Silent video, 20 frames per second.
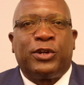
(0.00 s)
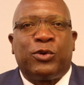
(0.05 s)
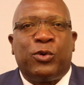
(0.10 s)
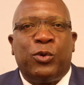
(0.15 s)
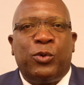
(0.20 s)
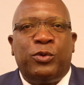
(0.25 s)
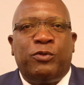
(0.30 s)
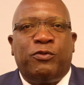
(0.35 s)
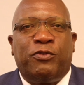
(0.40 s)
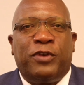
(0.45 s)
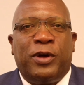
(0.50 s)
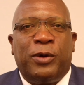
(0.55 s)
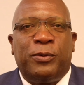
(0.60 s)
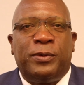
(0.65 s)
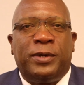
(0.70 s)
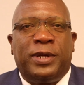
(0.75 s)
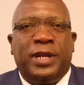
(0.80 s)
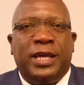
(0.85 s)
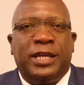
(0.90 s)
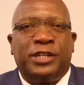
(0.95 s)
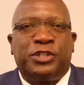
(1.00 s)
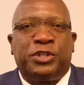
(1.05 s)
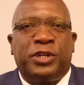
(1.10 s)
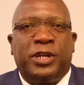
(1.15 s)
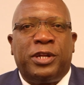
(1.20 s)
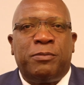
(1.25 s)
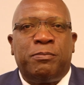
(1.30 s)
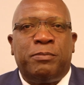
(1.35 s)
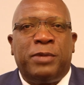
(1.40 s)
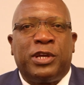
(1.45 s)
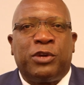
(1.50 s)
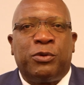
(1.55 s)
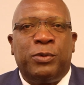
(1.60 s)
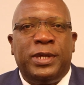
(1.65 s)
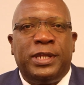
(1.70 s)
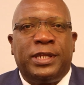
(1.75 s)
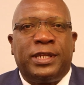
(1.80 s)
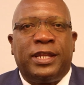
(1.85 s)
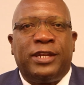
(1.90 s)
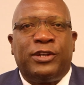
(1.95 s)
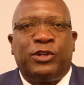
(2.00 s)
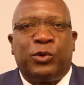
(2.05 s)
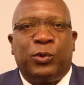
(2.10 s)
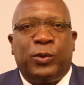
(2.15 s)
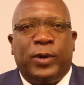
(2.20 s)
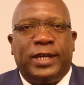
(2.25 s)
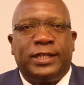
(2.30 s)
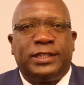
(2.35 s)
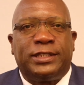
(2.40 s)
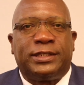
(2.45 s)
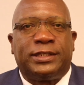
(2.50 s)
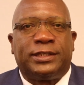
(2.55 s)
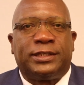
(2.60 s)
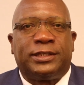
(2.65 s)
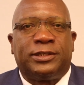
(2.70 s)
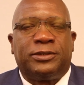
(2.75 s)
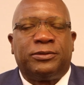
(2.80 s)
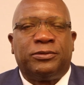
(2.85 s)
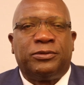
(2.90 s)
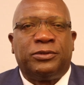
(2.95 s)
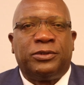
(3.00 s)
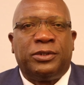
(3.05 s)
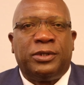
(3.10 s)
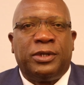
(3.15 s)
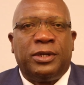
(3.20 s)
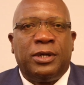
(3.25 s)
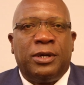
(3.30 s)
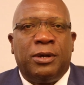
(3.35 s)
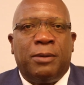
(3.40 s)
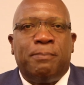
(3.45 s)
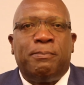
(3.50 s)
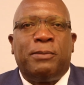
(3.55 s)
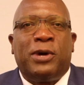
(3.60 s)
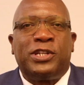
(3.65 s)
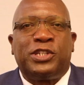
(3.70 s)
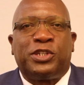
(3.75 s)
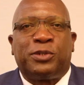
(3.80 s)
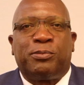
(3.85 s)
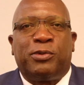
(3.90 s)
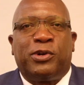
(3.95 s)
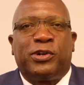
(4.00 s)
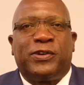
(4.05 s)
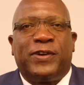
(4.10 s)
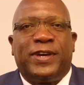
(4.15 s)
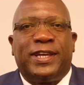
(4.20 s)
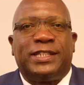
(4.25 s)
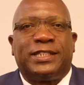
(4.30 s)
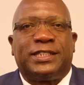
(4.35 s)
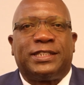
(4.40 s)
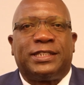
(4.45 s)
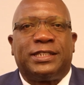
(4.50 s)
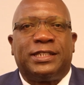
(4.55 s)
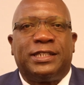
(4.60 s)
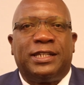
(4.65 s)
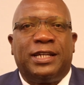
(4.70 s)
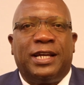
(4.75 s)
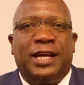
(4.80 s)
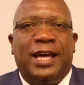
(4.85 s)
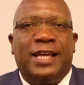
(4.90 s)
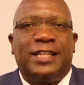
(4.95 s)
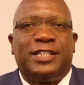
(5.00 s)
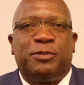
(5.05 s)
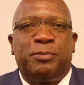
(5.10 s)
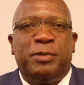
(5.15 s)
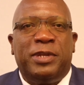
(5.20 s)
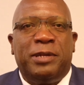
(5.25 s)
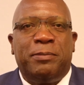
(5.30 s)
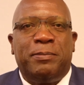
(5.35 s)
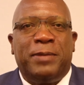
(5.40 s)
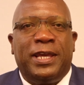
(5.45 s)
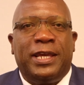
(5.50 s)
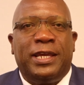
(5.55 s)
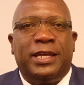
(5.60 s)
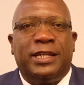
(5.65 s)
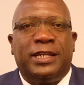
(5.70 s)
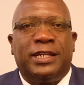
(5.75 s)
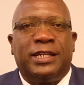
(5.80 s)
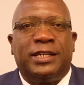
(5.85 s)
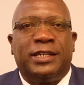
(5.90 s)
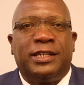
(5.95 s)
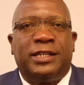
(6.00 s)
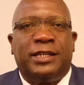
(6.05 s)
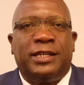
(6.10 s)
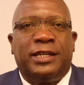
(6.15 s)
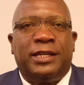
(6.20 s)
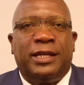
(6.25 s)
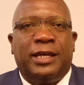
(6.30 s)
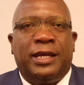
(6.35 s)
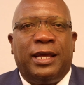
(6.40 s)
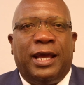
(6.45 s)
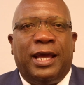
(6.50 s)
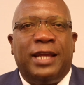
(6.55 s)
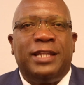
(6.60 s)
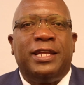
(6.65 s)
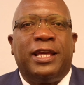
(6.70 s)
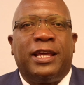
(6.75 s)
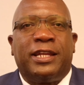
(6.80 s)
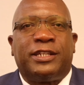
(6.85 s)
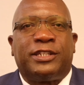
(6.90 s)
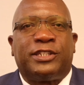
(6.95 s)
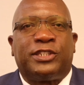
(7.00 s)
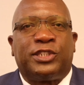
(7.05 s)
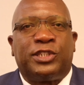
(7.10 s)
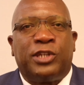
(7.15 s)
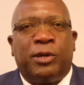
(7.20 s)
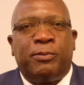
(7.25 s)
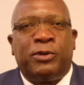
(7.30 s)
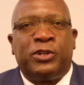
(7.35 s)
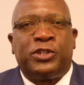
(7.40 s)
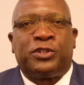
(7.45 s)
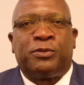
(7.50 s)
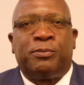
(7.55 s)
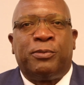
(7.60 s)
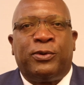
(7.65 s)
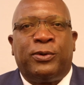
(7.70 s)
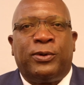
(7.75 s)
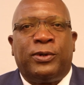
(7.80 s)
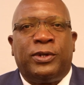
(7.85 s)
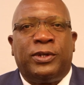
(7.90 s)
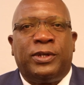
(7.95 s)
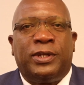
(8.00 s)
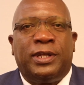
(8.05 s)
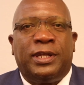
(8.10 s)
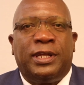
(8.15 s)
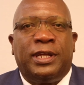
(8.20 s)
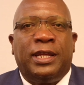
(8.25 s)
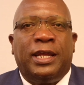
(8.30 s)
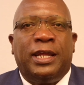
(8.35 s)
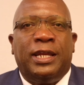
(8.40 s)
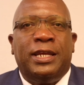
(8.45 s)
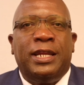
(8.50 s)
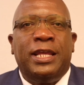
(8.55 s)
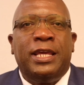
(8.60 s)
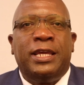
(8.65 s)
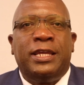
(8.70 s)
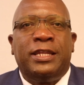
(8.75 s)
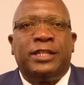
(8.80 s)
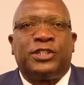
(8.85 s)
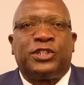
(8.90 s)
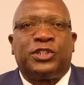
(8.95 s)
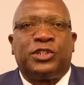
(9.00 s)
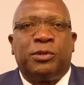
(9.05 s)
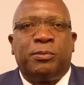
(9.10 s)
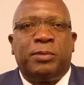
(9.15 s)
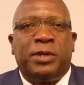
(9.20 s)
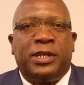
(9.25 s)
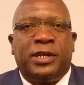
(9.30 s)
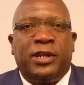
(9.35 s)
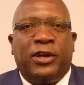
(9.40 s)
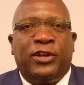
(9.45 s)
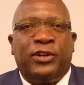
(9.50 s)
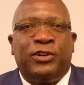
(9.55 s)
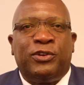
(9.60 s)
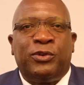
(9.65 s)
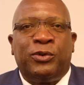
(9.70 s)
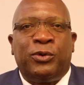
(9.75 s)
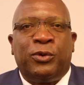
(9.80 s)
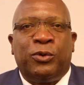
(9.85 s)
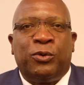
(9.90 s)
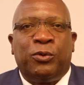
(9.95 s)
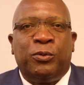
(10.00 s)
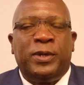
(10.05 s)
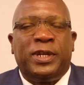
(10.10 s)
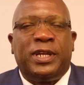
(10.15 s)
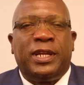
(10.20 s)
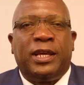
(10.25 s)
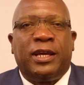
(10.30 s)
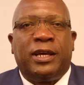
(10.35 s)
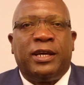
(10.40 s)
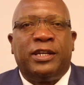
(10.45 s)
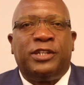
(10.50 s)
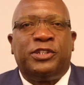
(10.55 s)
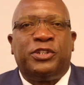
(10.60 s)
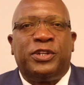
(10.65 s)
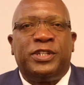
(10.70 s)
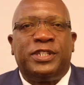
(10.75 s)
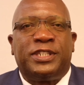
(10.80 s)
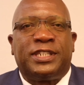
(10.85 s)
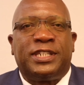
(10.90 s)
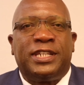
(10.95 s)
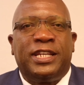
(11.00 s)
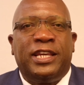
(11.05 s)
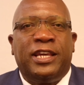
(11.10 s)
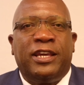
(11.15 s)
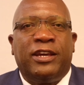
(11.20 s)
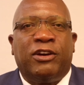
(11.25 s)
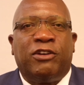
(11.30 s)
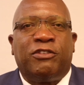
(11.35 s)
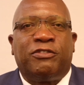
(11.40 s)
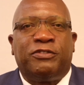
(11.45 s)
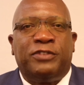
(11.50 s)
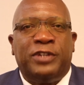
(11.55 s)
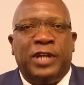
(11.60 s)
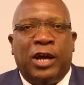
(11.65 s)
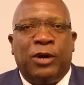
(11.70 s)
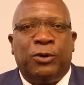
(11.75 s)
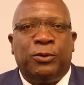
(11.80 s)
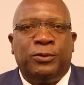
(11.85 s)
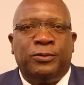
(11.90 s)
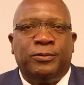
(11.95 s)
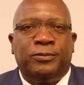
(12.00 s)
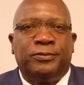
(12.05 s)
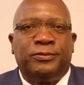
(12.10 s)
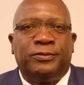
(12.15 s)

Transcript: good foundation bequeathed to us. Much progress has been made, and yet so much more needs to be done with the urgency of now.